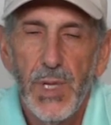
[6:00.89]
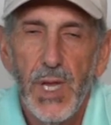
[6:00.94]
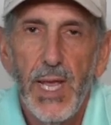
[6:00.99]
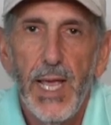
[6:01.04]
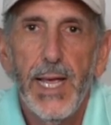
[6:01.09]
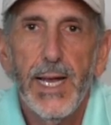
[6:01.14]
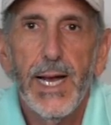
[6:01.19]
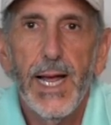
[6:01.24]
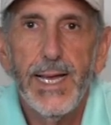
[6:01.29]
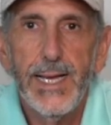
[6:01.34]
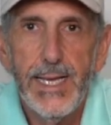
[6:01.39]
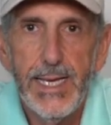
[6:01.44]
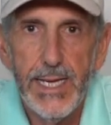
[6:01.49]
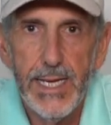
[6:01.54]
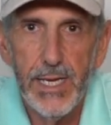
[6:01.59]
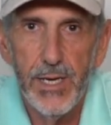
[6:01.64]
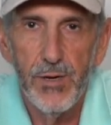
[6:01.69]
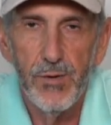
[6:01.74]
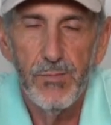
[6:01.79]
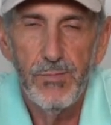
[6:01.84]
And I
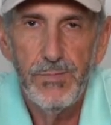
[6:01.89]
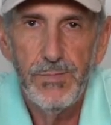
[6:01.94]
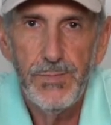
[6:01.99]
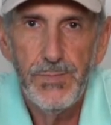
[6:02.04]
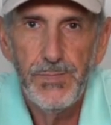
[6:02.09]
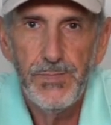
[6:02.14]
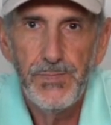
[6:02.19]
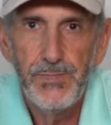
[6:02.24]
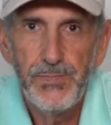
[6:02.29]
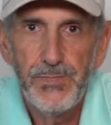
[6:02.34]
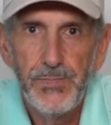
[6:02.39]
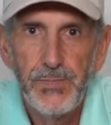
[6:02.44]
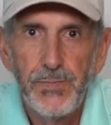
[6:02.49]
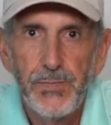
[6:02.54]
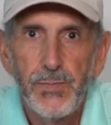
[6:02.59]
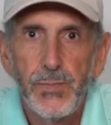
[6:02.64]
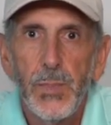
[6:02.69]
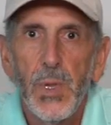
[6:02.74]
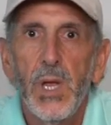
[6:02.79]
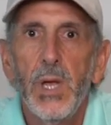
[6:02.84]
did.
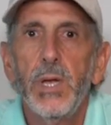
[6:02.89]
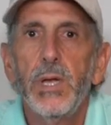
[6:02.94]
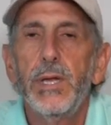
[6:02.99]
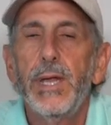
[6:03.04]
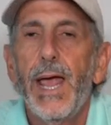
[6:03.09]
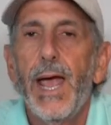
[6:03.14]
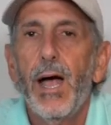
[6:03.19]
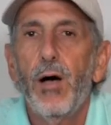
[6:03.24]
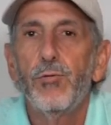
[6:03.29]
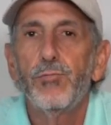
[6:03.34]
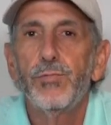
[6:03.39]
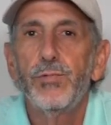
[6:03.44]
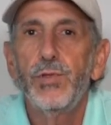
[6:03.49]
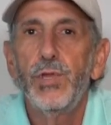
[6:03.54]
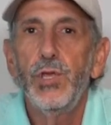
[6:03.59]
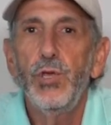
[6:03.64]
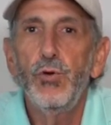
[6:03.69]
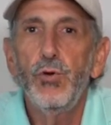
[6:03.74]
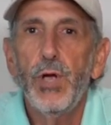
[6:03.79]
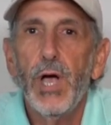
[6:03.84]
Now,
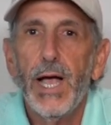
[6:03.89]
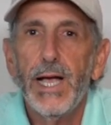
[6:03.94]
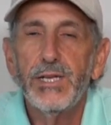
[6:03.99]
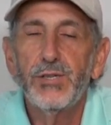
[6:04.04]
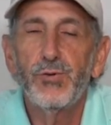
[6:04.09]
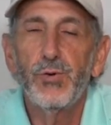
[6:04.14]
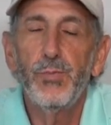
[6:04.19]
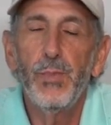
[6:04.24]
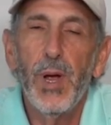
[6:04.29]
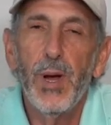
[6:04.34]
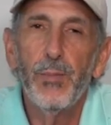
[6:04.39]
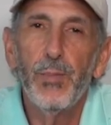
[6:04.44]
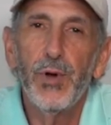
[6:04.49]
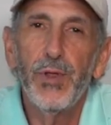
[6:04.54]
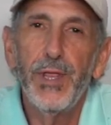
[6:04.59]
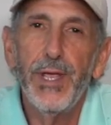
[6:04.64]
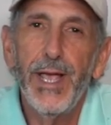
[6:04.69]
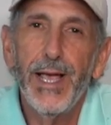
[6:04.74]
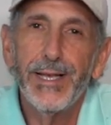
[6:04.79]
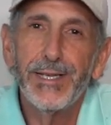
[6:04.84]
do you guys remember
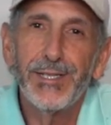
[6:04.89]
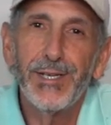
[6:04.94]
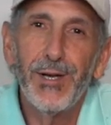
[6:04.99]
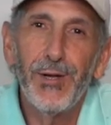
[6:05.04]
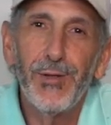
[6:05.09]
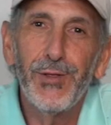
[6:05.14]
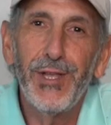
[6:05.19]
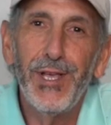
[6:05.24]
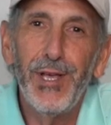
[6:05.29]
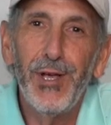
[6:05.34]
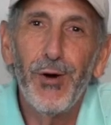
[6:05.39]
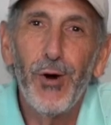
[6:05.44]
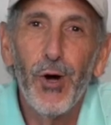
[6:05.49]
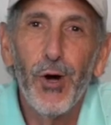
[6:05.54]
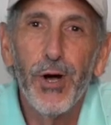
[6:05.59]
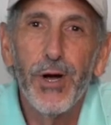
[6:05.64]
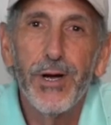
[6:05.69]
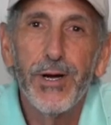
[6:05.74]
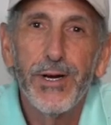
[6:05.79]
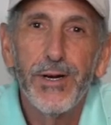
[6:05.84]
the
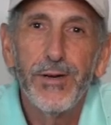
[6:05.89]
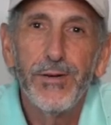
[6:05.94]
SLDR?